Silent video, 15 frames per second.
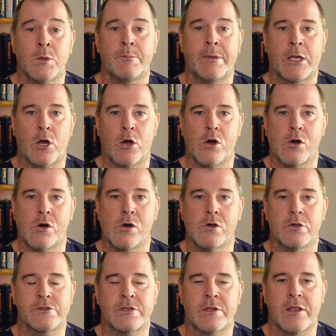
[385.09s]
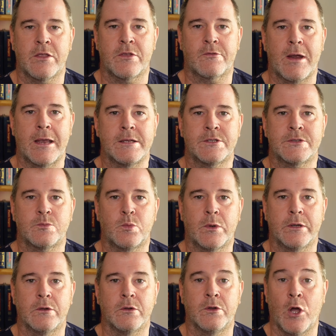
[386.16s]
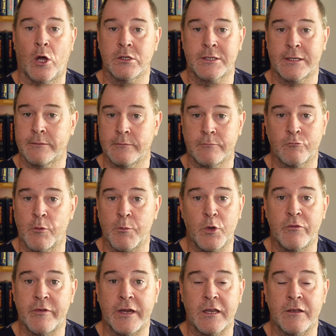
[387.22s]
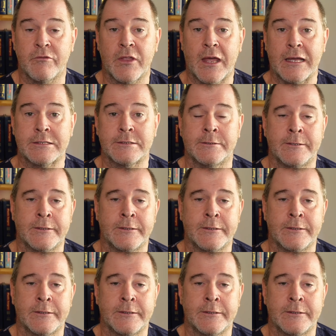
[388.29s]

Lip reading: because the threads will not remove any of that.